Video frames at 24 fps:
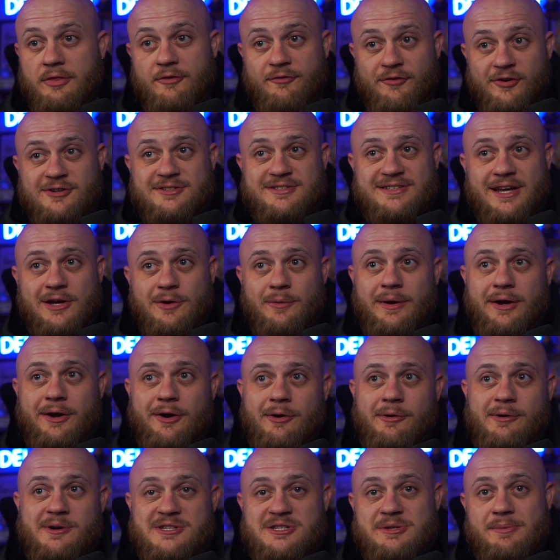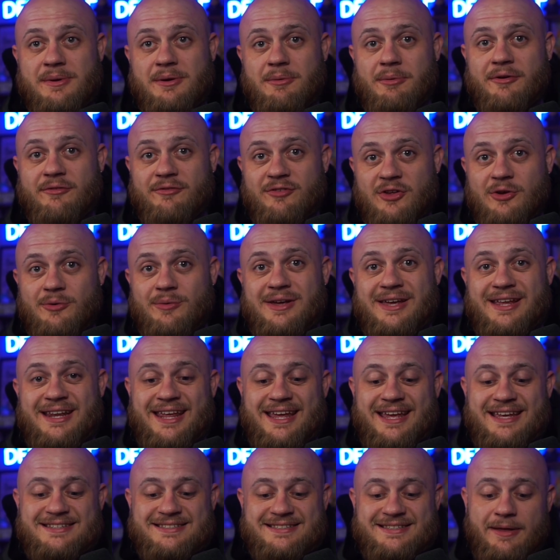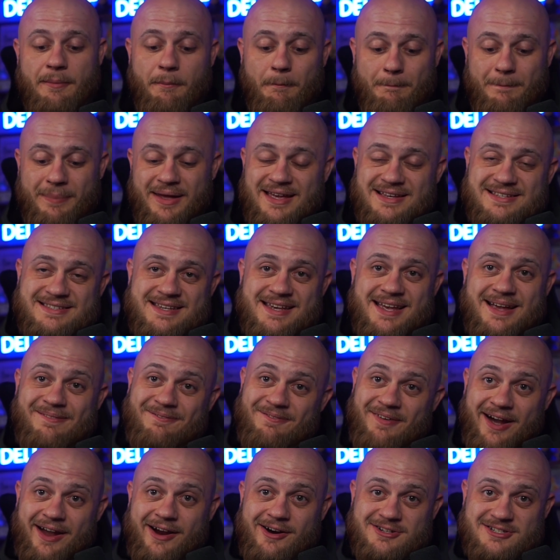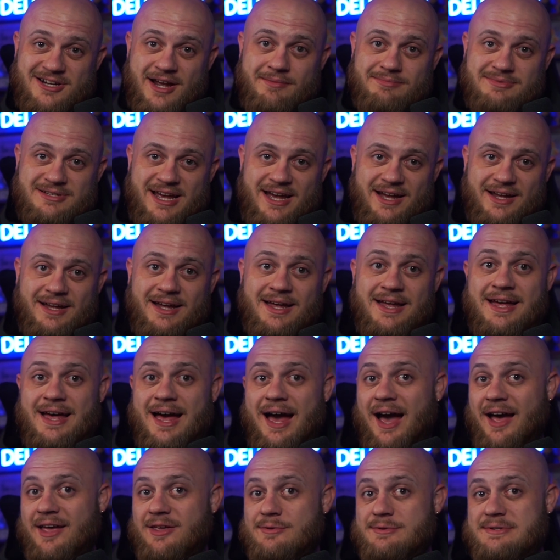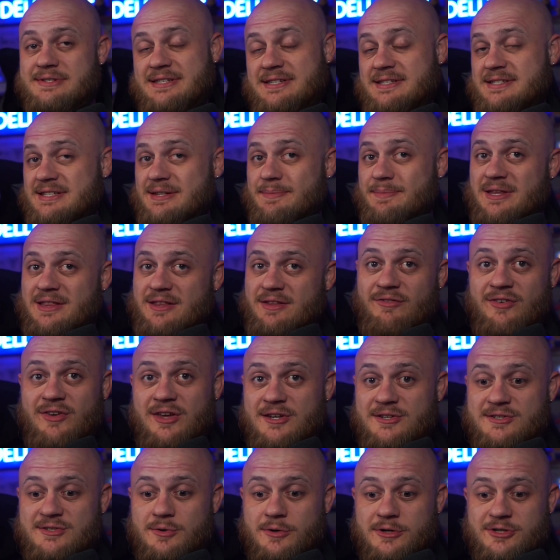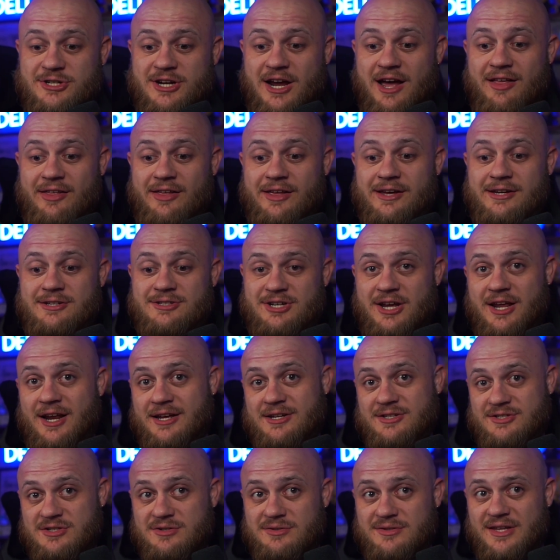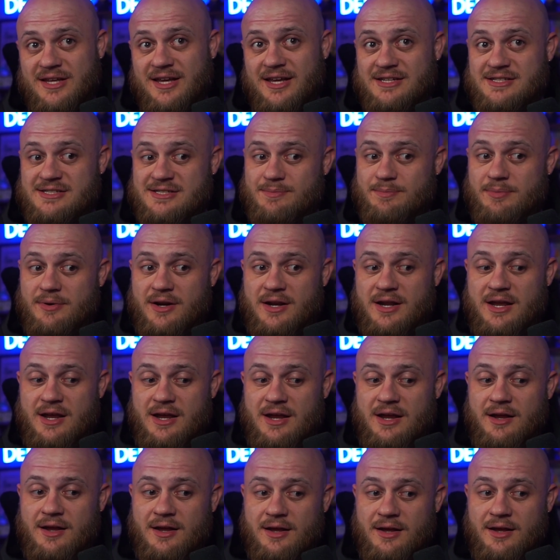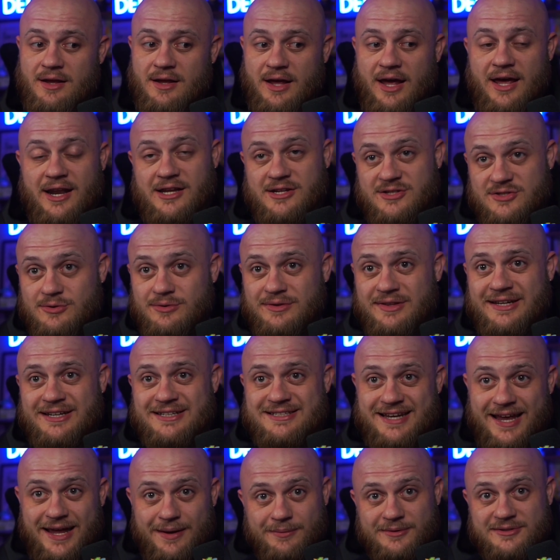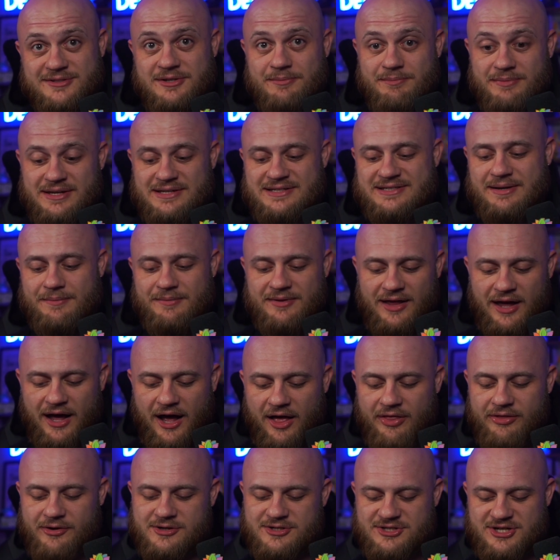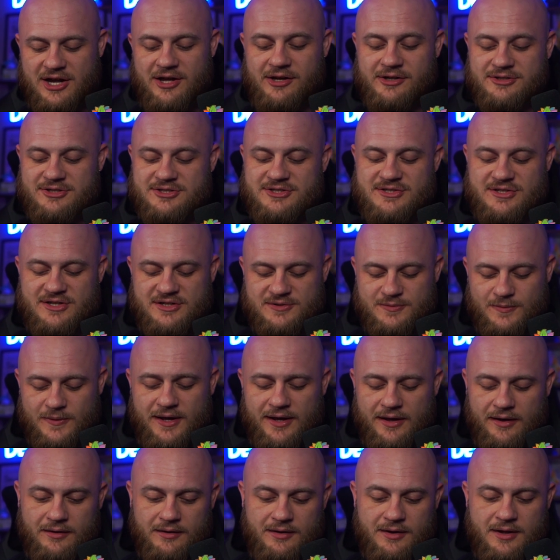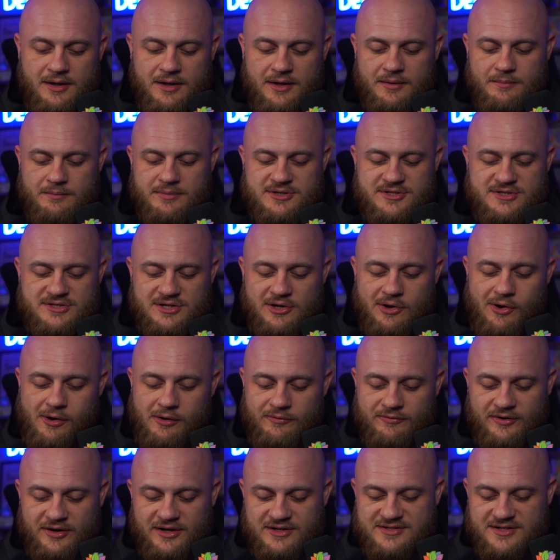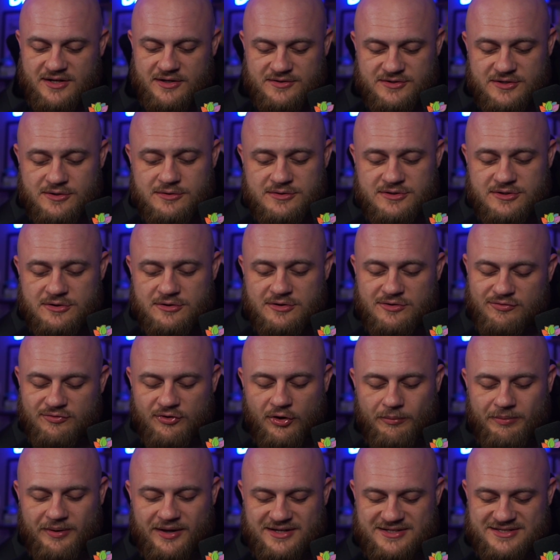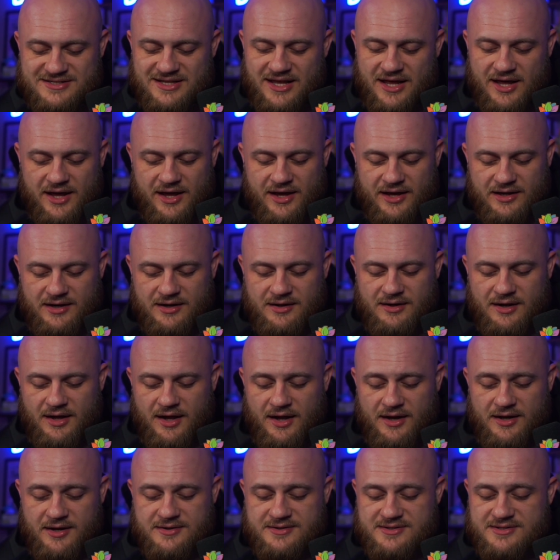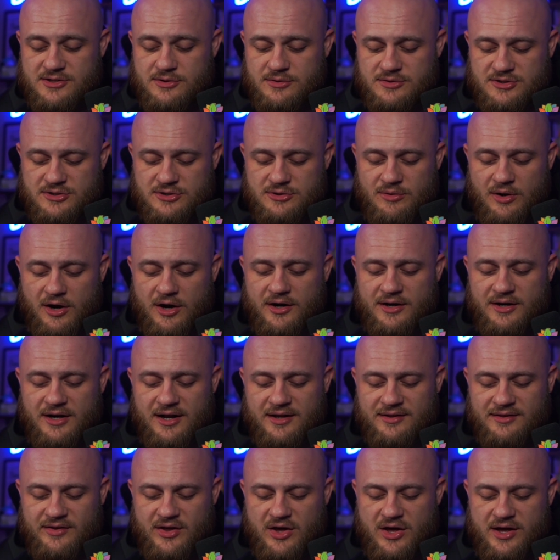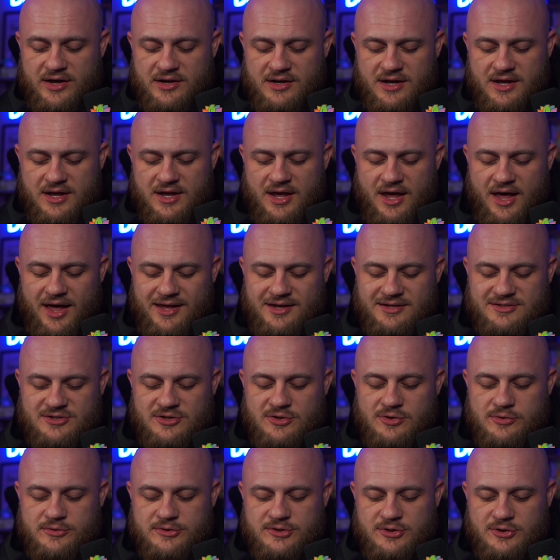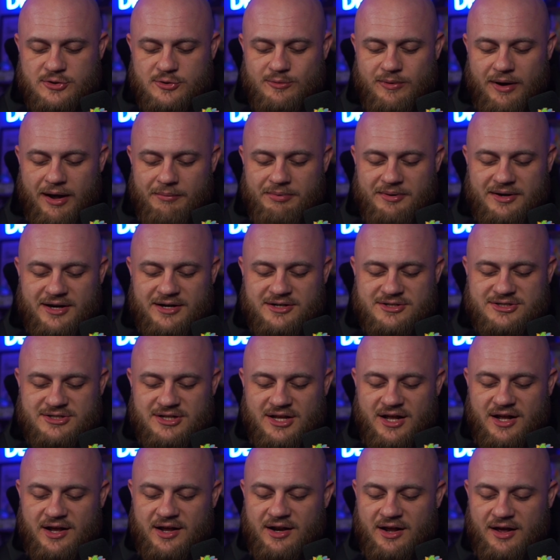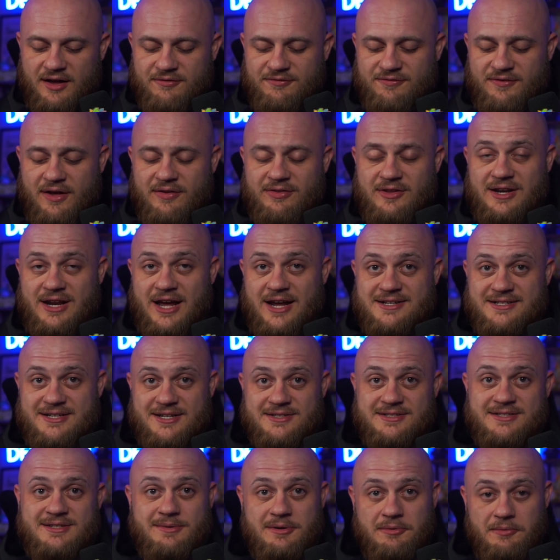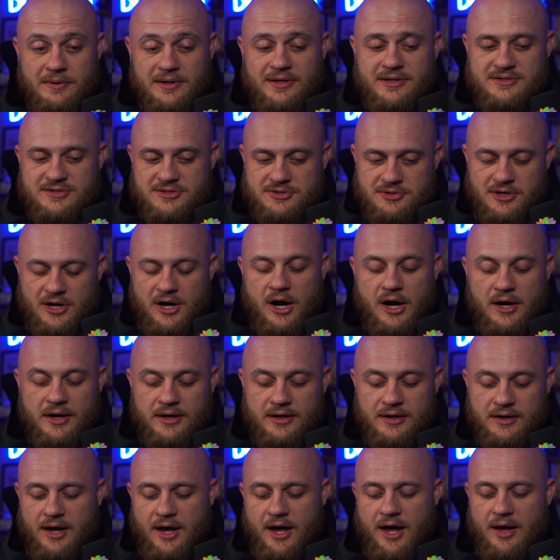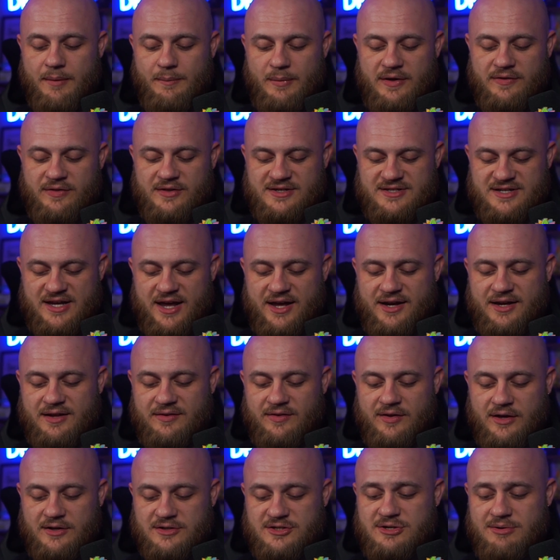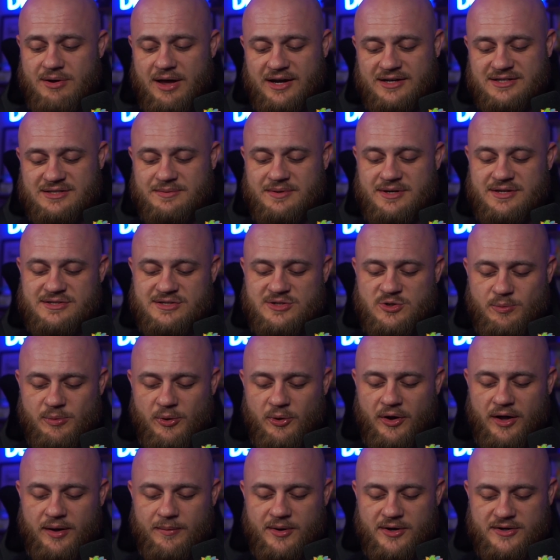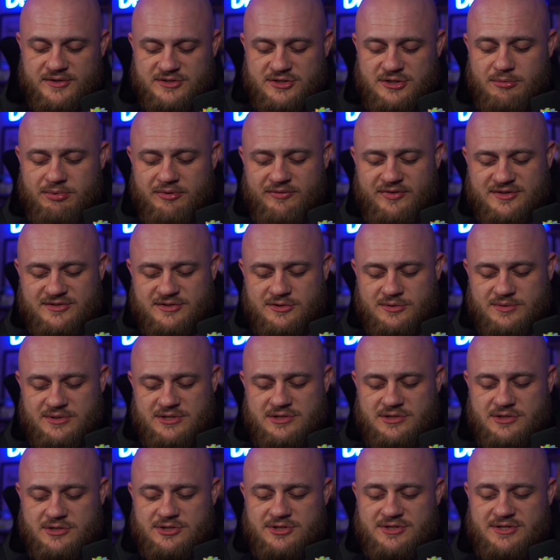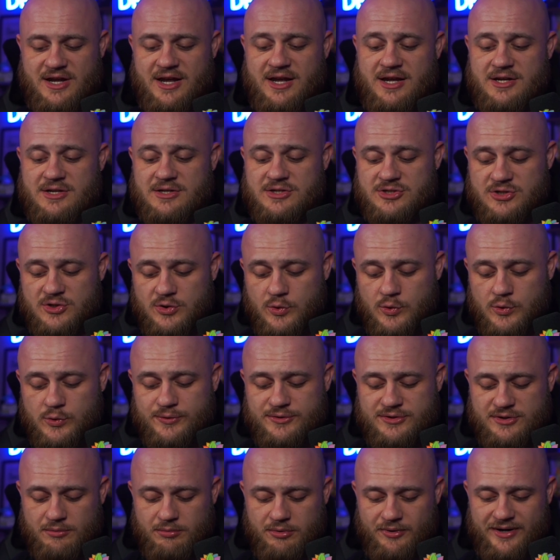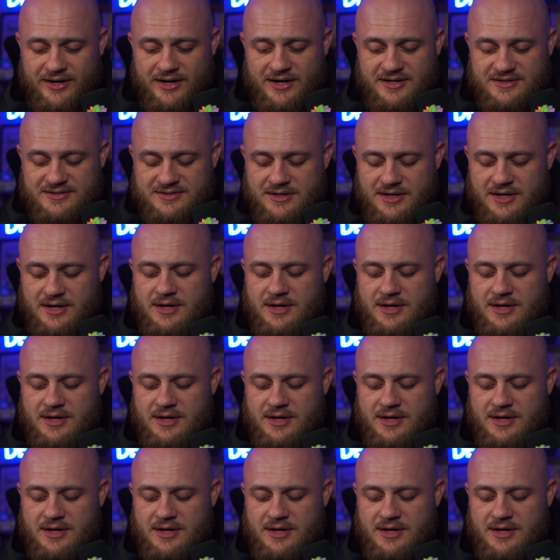The first deck we are going to be reviewing is the basic fire type deck. I use this to beat the Venasaur challenge, and I do think it's able to beat some of the other challenges as well. But just to go over it, it's a 2-2 Vulpix line, a 2-2 Arcanine line, a 2-2 Rapidash line. I found the Ninetales to be really strong in the deck, and then 2 X-Speeds, 2 Pokeballs, 2 Professor's Researchers, and 2 Sabrinas.